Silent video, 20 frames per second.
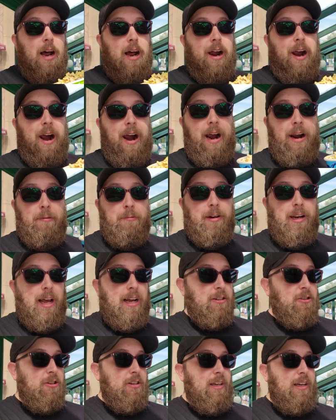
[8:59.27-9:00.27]
I would
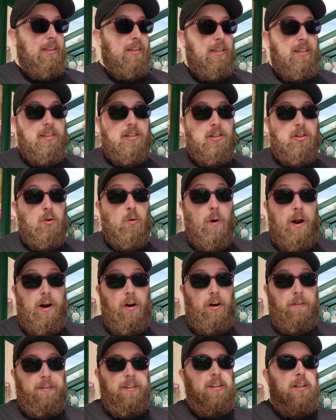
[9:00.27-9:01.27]
actually get this quite
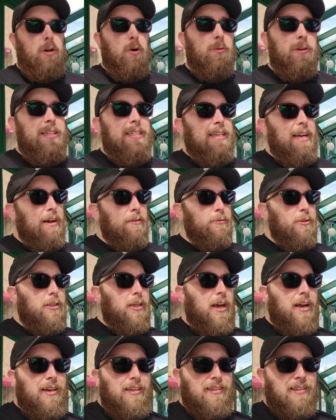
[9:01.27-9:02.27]
often. The only
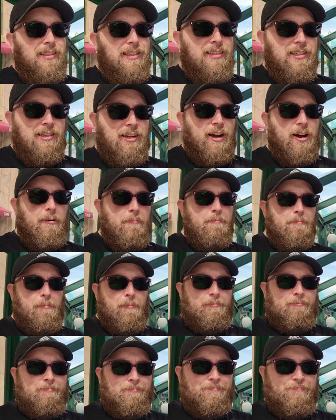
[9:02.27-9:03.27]
downside is this cup,
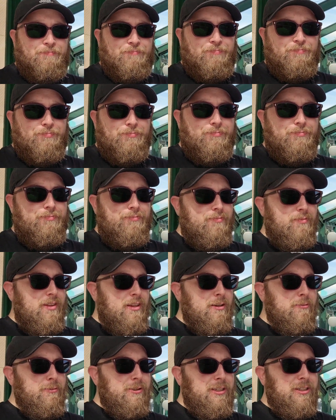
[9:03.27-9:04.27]

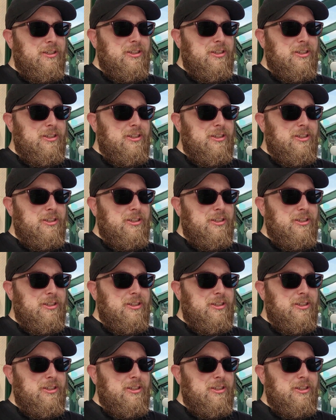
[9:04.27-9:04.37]
which is